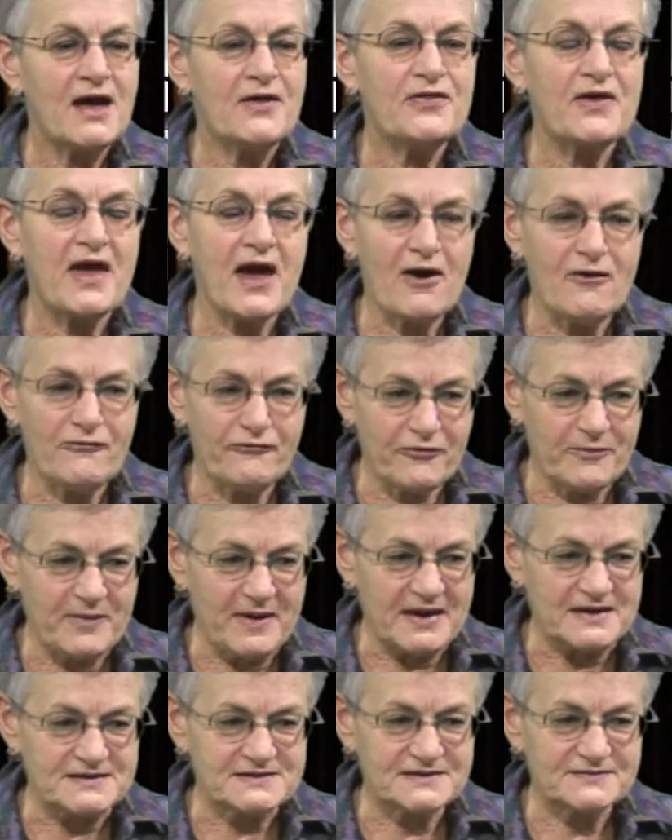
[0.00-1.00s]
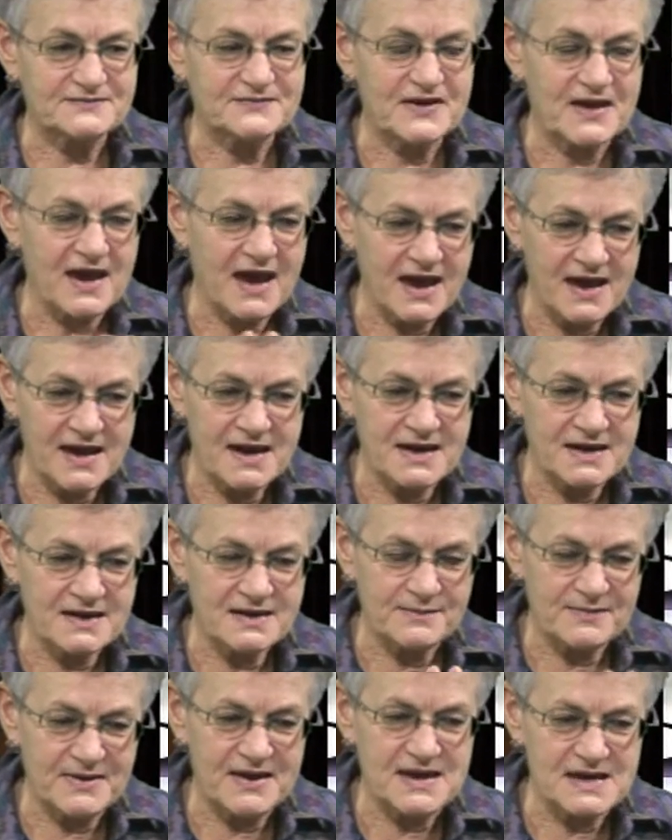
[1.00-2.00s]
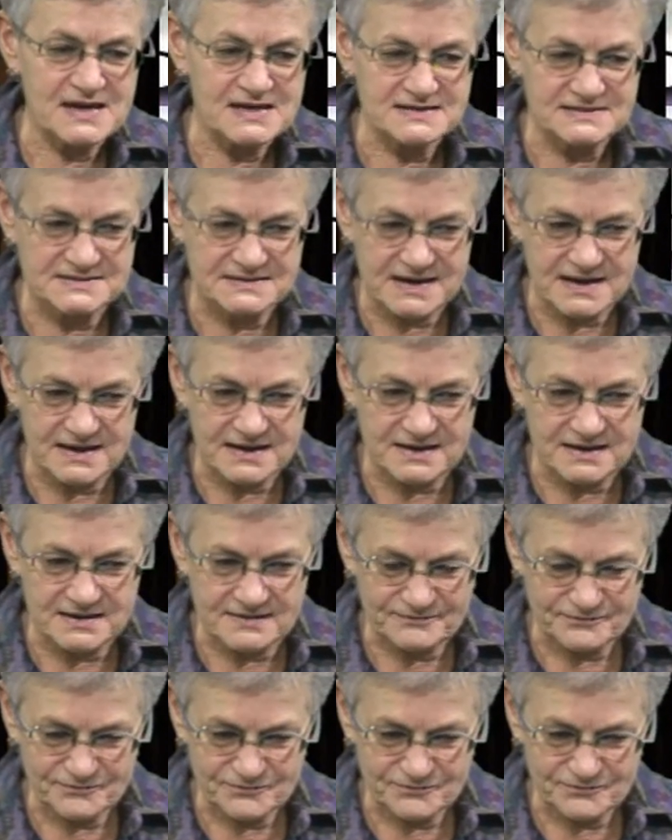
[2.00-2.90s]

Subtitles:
the alphabet, the ABC